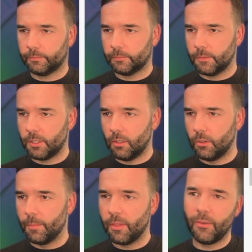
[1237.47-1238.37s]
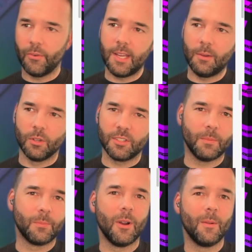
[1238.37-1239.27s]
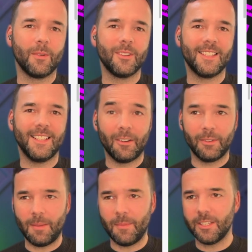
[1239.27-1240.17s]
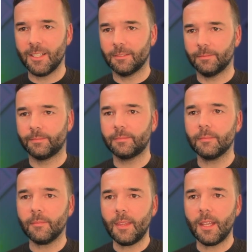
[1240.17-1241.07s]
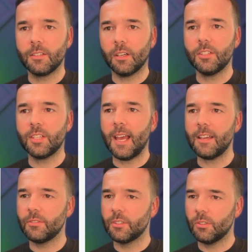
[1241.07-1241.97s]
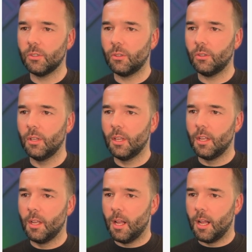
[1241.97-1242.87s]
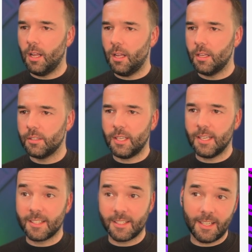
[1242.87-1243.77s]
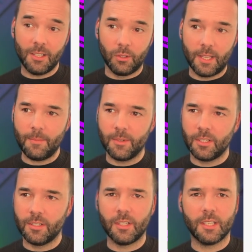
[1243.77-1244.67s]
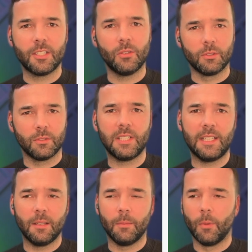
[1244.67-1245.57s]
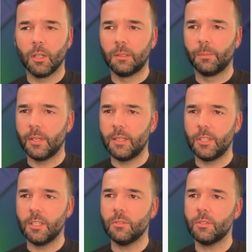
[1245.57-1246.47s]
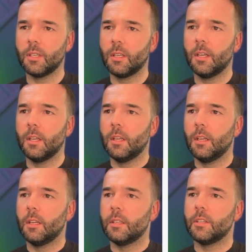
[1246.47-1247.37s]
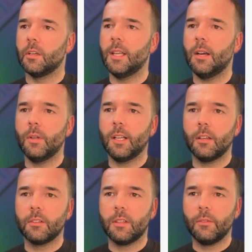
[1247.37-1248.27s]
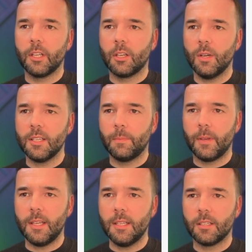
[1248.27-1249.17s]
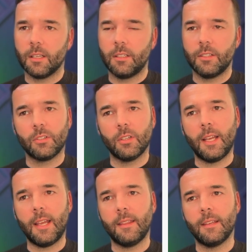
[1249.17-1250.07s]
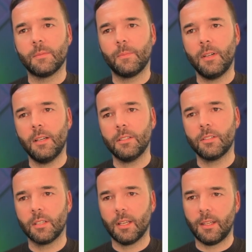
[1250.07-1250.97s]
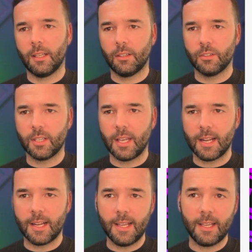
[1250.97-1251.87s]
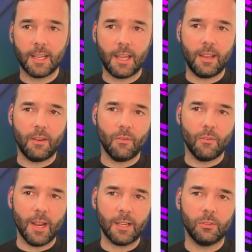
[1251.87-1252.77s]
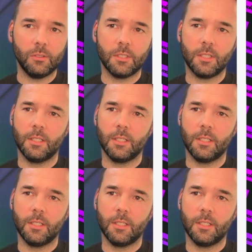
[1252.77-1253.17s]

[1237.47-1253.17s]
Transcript: So number 3 was the problem because it didn't have an image in. So I'm going to say extra tall, so you can see all the images, so you can sort of see the model previews. So now when I go to the request page, I'm just going to hit this plus, and then I'm going to say link a record.